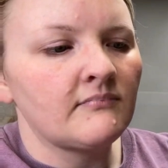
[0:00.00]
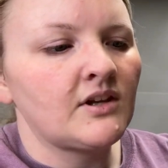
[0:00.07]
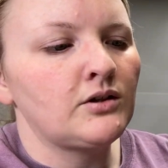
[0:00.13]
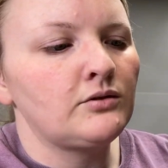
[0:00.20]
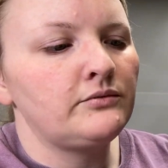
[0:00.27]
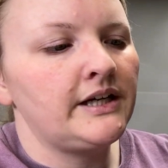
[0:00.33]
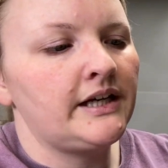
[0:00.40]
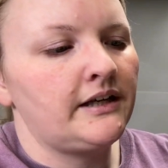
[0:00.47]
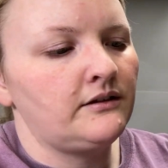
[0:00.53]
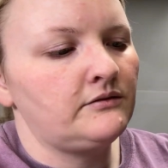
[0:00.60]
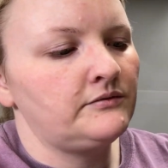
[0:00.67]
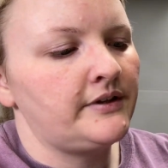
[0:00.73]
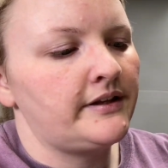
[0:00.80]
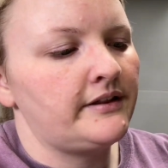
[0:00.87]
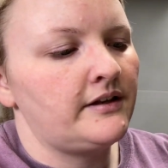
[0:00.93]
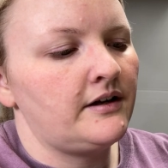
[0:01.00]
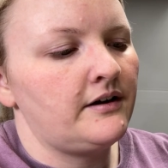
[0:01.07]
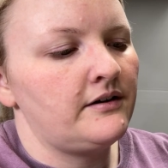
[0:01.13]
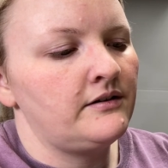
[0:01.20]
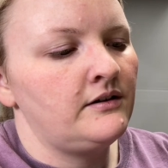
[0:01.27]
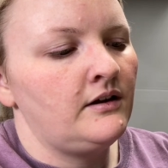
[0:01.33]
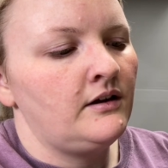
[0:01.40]
ran right
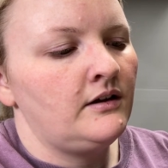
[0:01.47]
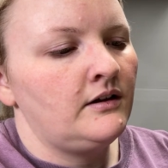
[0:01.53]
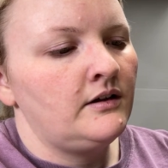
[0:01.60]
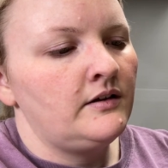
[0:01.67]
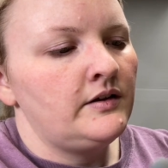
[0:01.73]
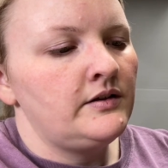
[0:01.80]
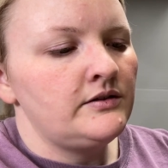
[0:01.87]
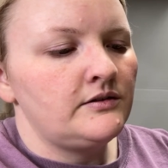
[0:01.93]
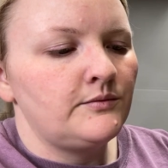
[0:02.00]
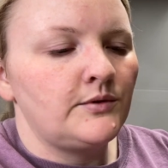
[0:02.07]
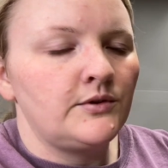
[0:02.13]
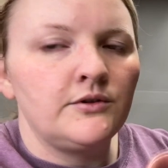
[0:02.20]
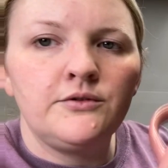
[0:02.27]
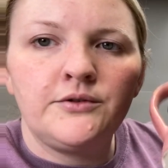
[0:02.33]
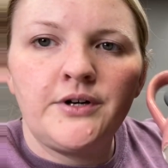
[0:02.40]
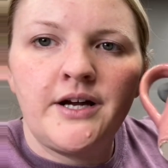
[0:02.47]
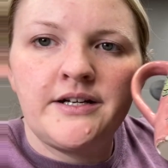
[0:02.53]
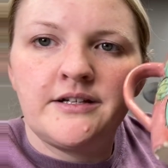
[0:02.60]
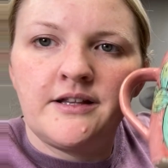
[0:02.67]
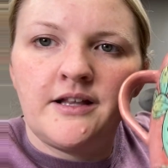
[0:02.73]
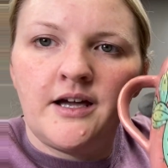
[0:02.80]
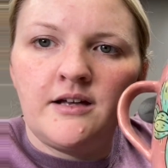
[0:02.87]
there. So we'll grind
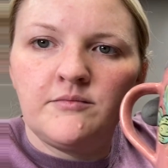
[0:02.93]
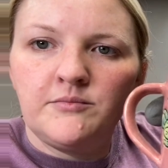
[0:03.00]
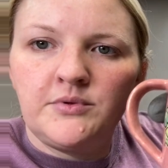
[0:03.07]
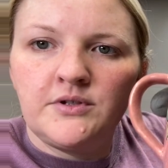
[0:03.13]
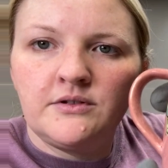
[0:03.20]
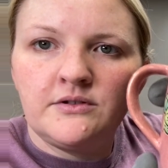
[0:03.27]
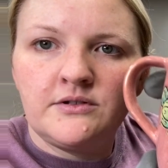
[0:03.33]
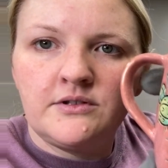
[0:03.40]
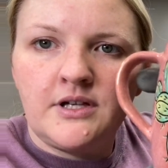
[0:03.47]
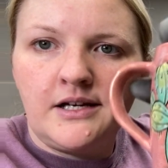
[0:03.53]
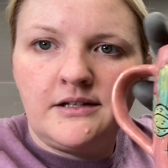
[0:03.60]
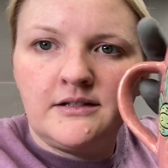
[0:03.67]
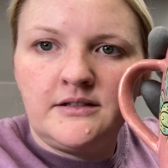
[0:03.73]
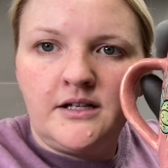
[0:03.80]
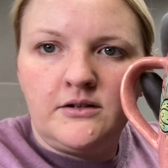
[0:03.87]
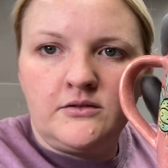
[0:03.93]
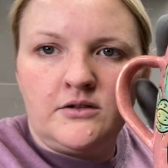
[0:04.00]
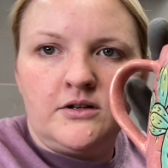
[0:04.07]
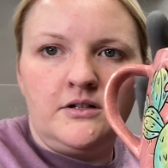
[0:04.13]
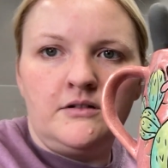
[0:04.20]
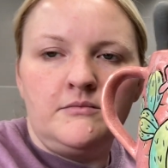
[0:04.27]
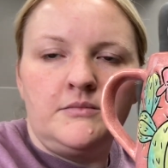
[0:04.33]
that and put a slight discount on
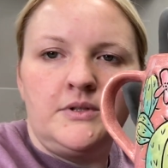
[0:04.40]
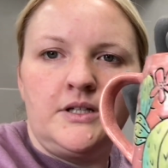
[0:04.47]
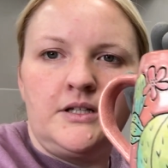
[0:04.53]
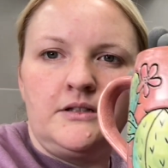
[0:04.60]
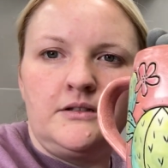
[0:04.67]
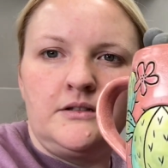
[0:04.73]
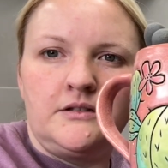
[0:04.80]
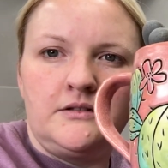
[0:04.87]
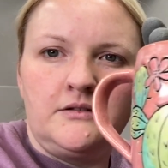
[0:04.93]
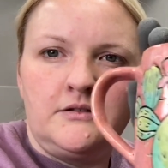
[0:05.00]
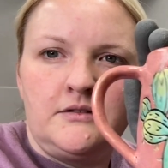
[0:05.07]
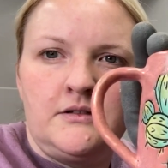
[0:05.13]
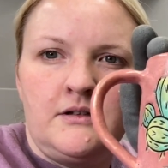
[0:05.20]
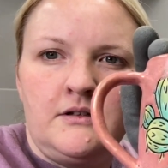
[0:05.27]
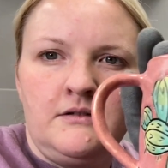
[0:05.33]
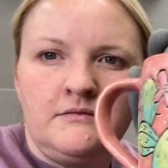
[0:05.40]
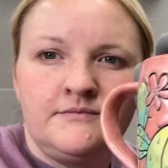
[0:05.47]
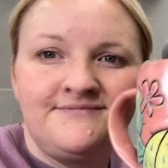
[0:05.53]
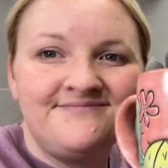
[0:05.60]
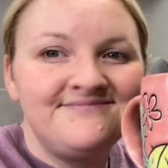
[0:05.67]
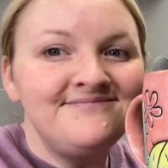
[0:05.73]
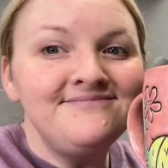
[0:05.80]
it. But
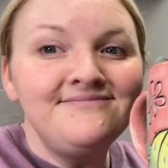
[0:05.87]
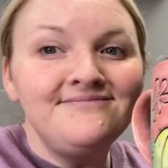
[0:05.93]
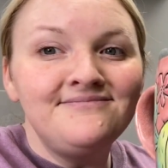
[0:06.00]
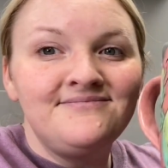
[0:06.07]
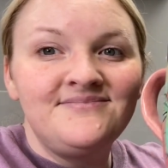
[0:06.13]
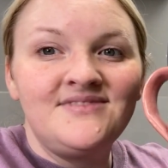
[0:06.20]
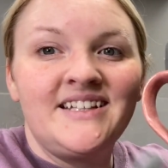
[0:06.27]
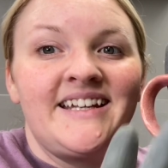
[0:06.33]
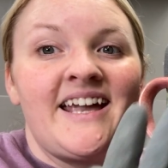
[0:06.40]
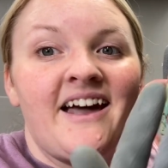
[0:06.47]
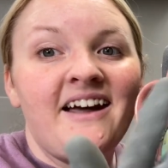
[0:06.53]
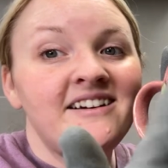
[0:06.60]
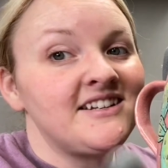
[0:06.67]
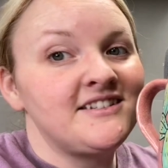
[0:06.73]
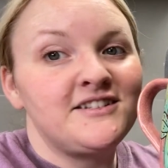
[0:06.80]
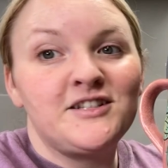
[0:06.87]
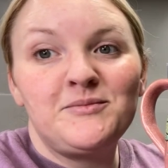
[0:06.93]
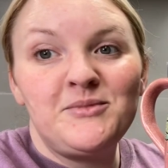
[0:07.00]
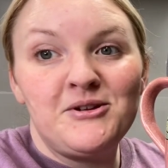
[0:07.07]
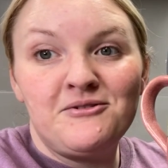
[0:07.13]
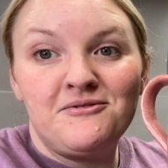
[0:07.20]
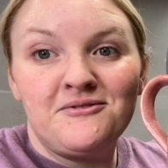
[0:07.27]
the cactus is
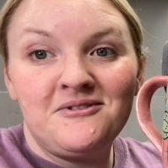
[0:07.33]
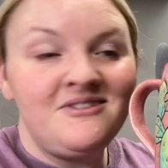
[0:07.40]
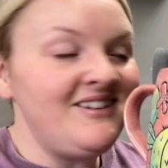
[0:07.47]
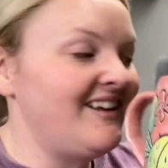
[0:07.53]
beautiful.